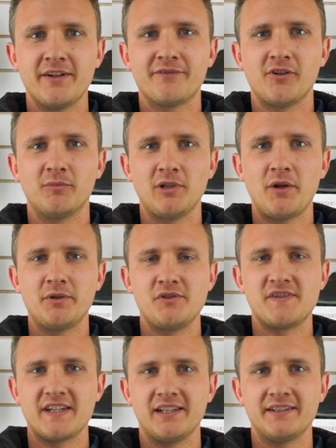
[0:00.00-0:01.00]
here from Lowa,
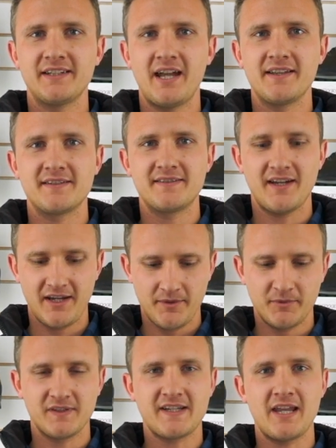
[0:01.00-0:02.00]
New Zealand, and today
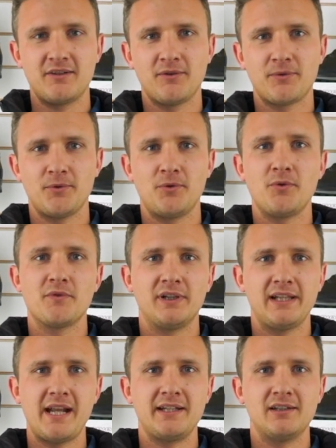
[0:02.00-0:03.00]
I'm going to take you through the
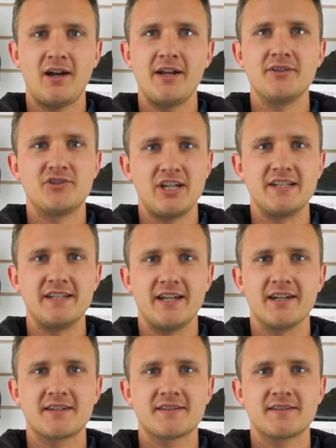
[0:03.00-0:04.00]
Lady Light
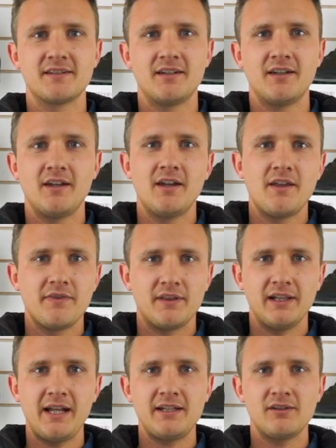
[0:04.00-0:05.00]
GTX.
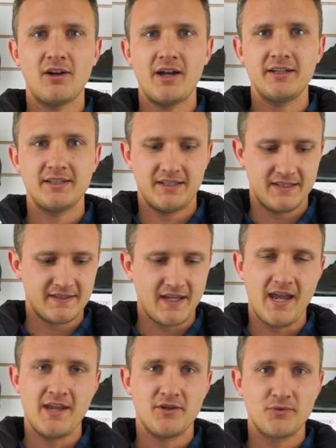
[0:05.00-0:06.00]
The Lady Light is
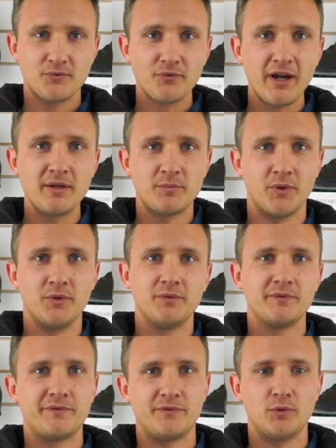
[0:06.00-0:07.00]
a great
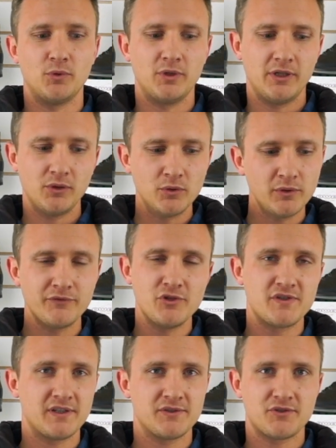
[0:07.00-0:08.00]
boot for all of
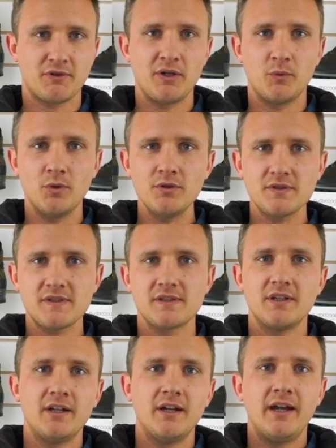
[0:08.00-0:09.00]
New Zealand's great walks,
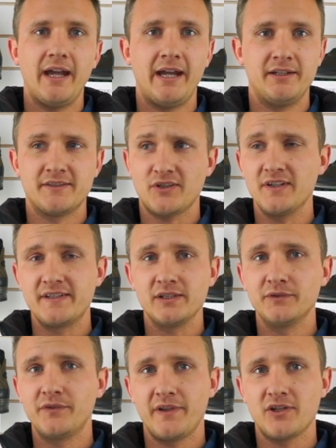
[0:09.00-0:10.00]
and it's
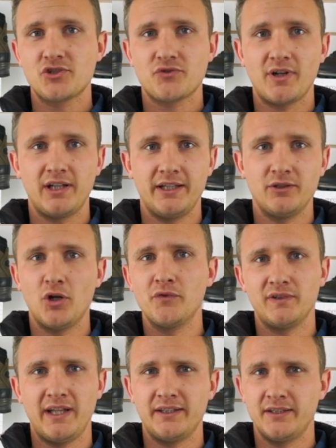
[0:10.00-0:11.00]
ideal for the Australian
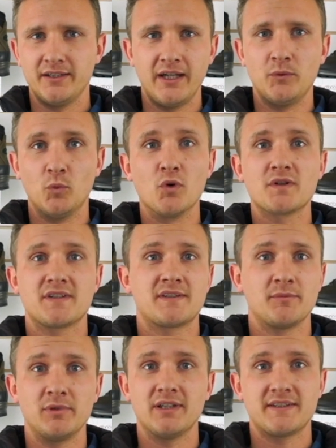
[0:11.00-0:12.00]
overlander and walks are
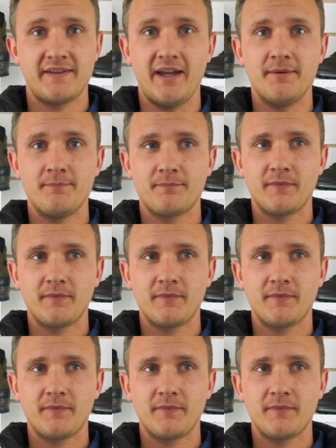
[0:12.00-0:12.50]
similar to that.